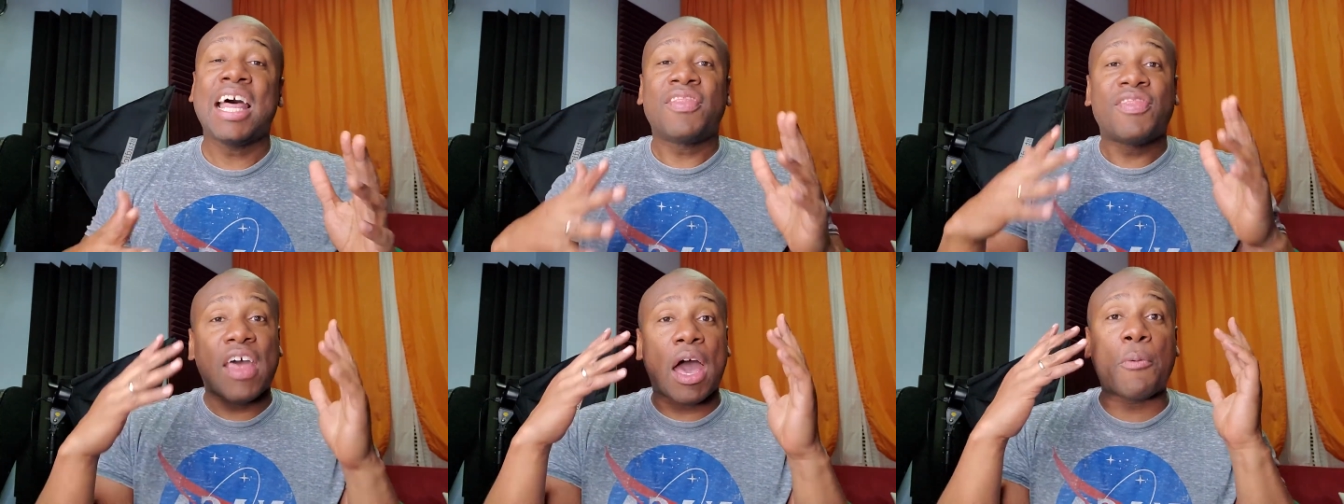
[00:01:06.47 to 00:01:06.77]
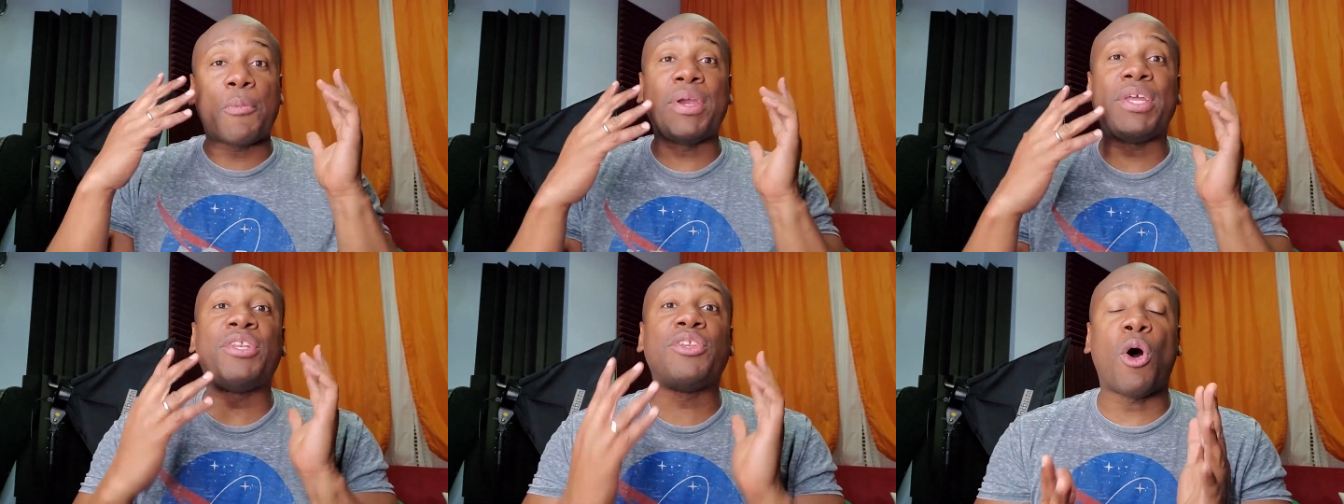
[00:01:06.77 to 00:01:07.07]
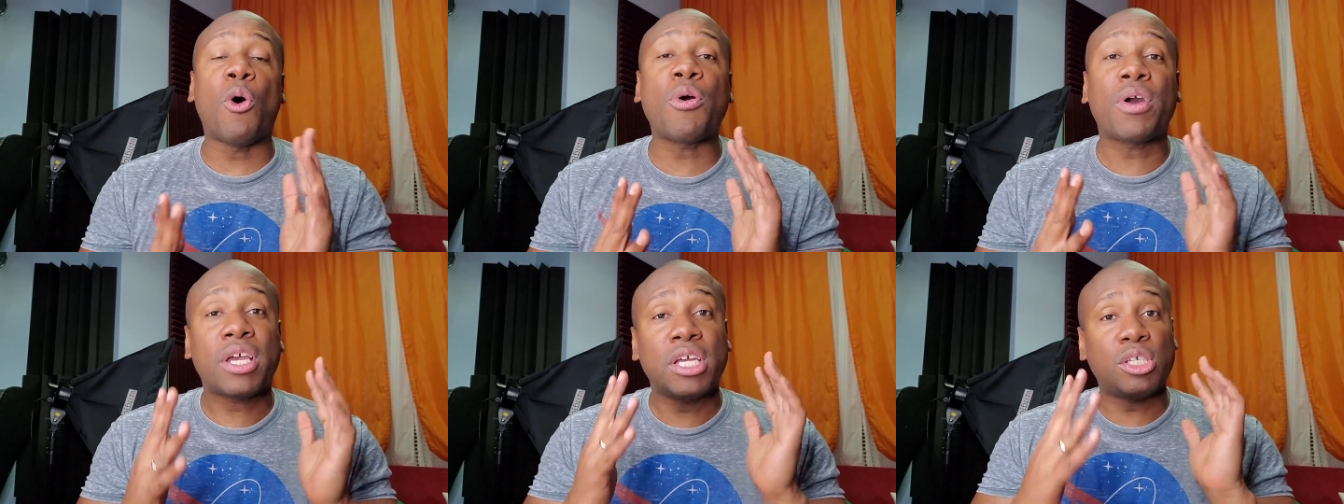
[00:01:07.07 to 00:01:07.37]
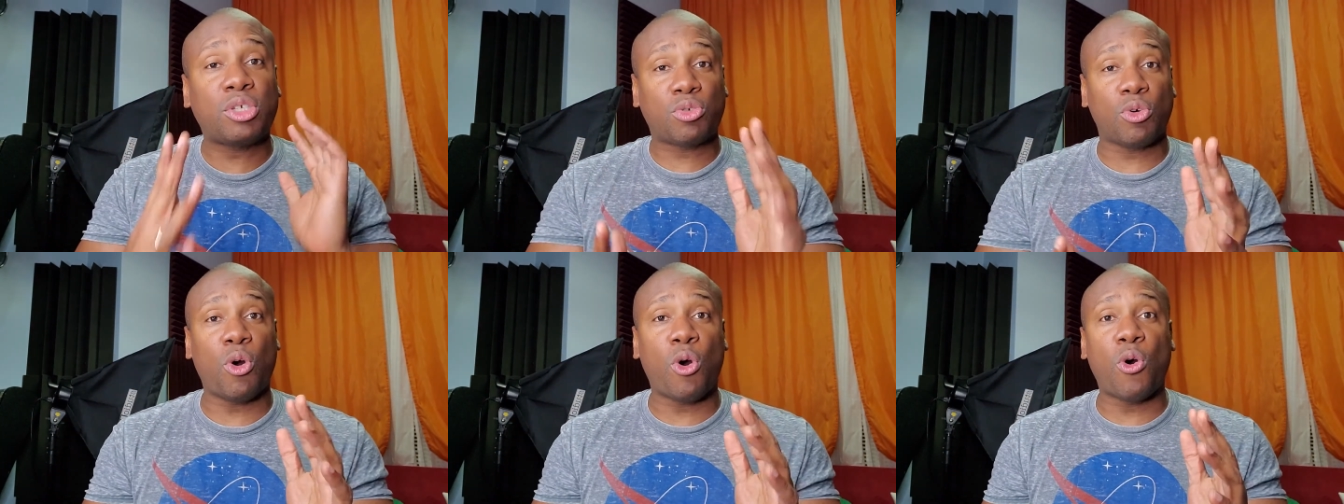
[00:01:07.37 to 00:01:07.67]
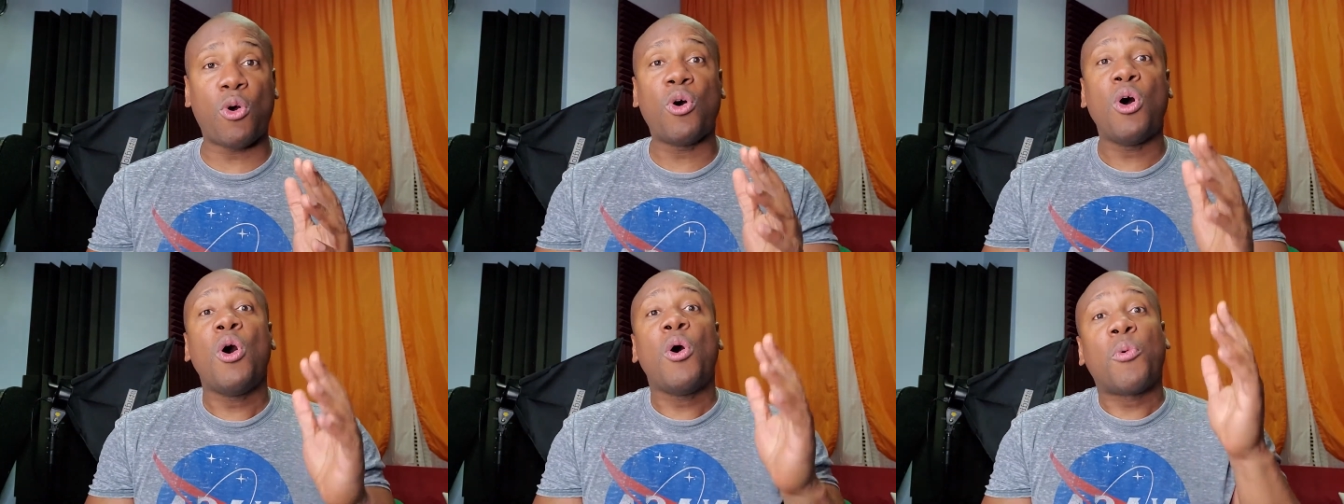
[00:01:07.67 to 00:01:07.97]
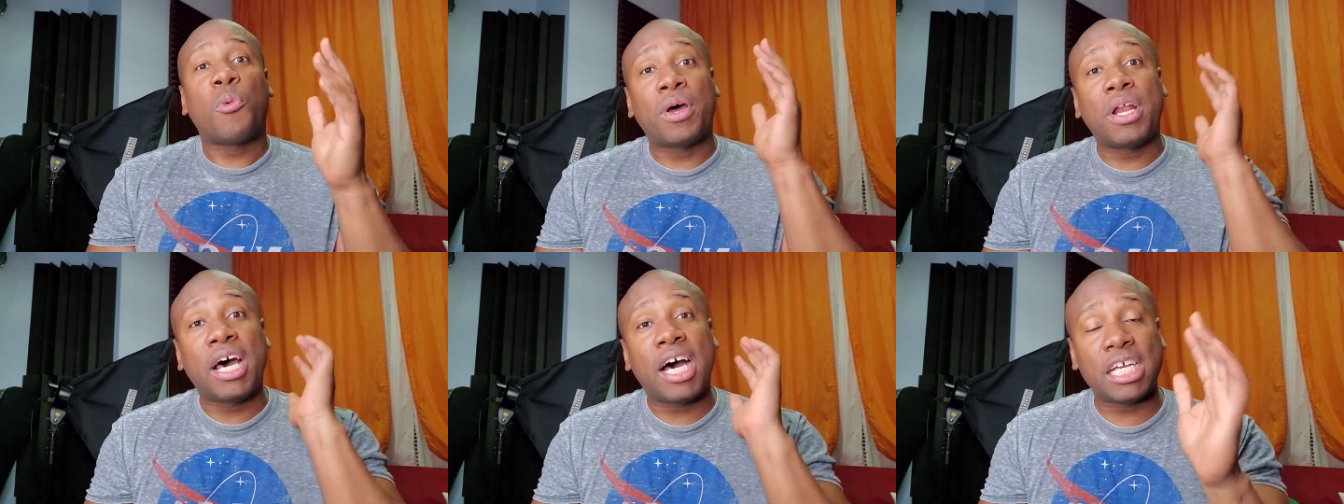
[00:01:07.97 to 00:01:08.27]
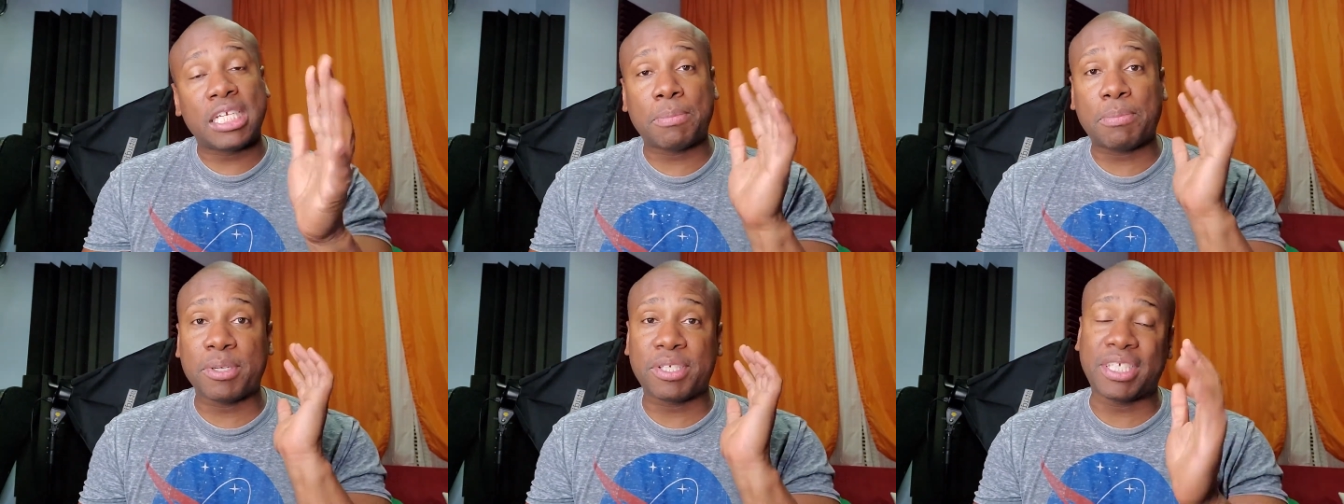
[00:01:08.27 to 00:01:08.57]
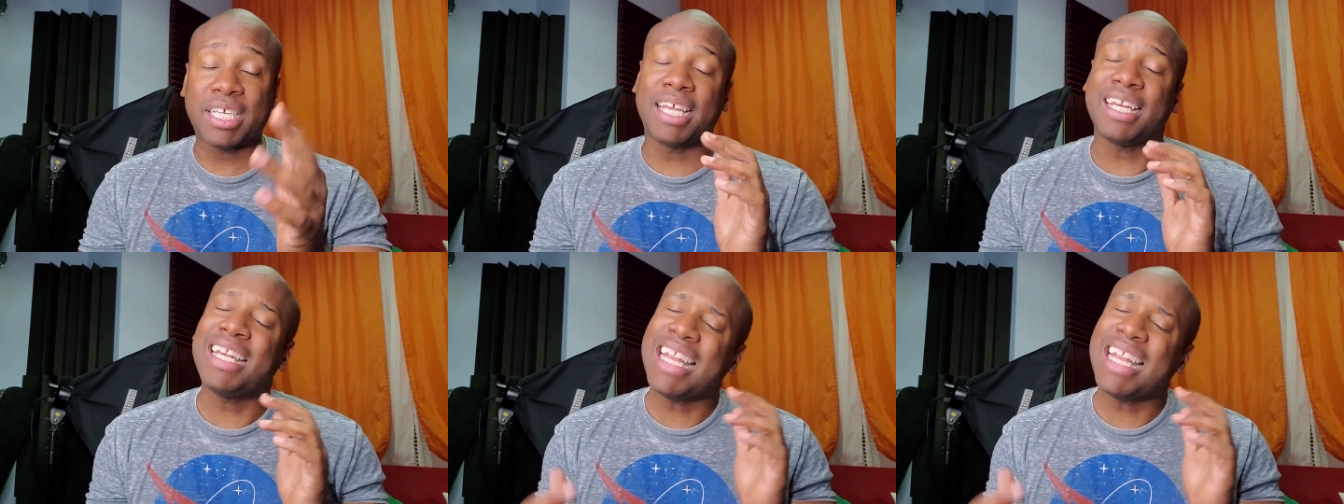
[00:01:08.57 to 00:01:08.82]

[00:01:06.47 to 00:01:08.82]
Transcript: that we don't control 100%.